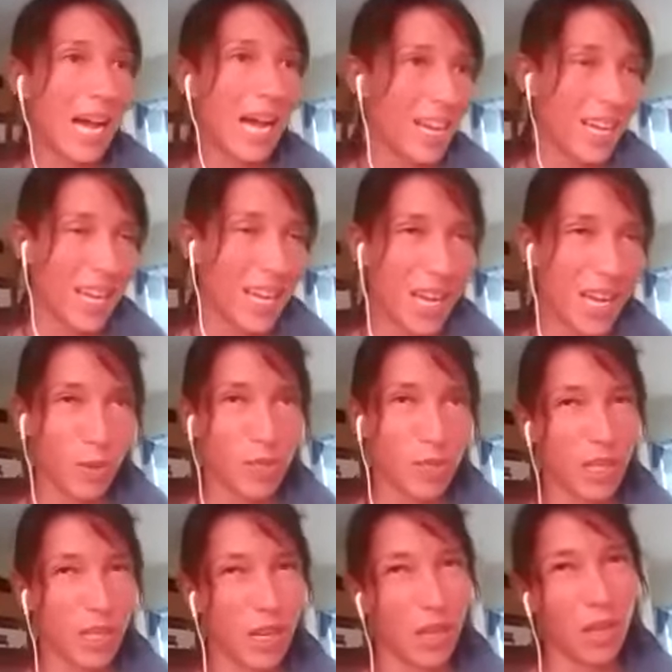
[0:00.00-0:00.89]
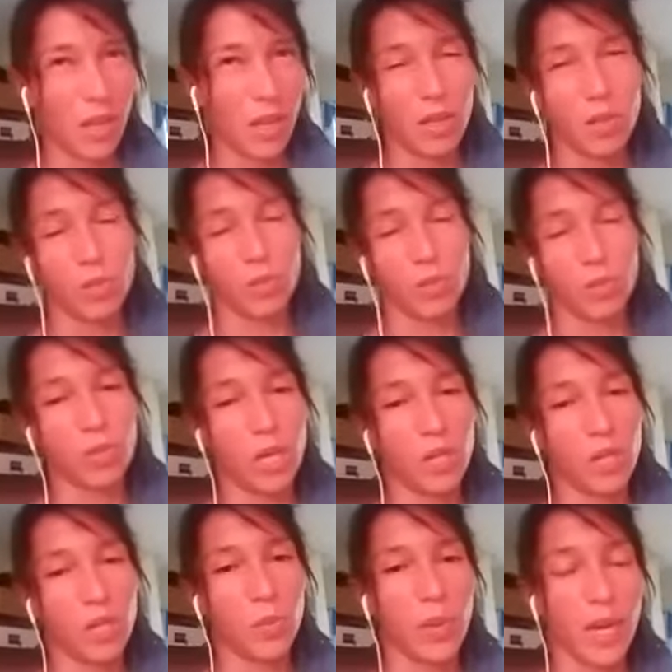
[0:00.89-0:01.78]
I would say to try
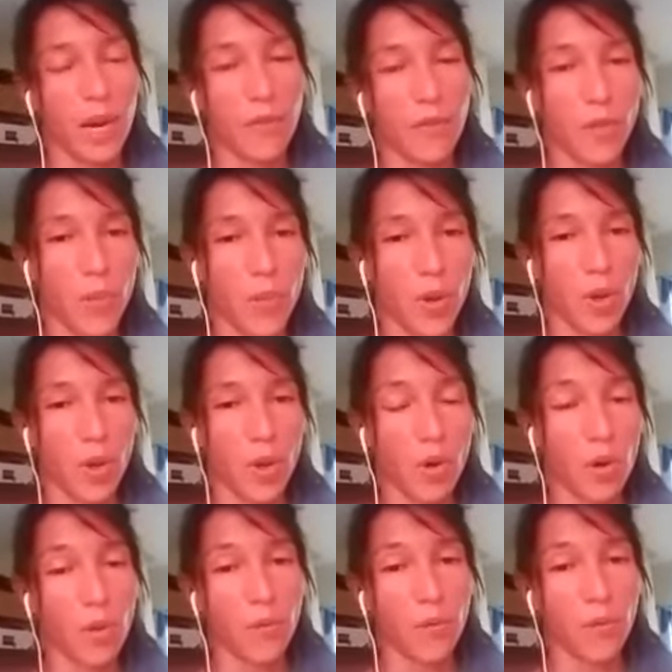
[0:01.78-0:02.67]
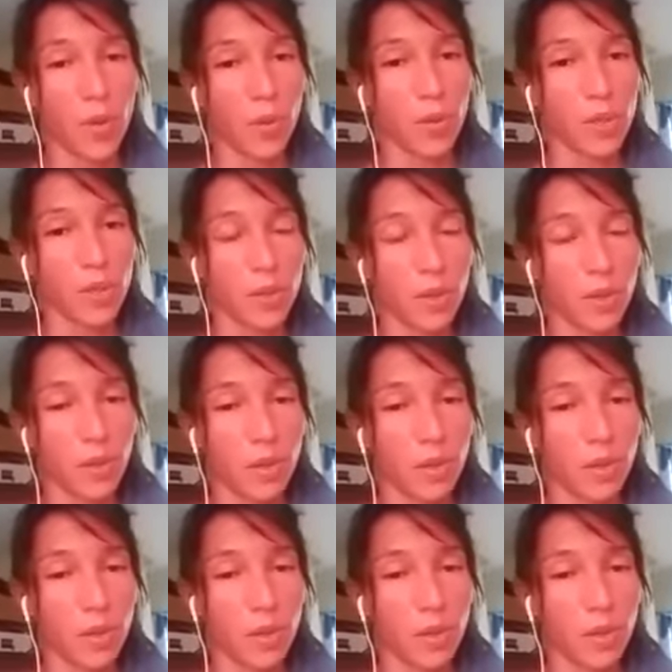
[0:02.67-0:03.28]
to be careful with all of those